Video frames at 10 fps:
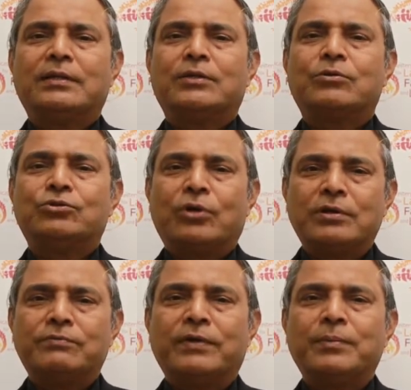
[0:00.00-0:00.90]
There was
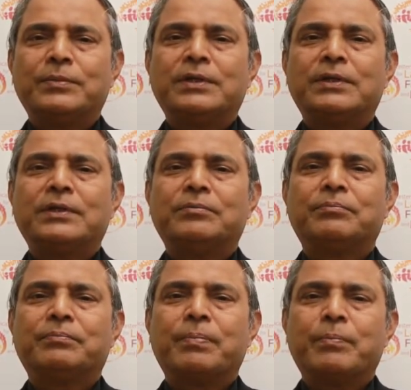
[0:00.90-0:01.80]
joint family,
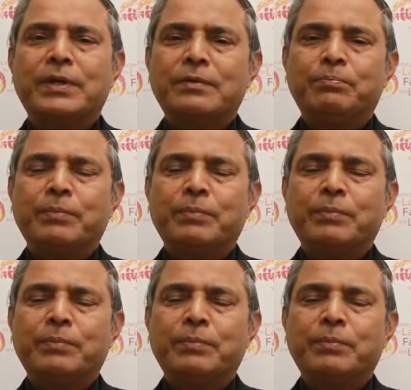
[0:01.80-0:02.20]
many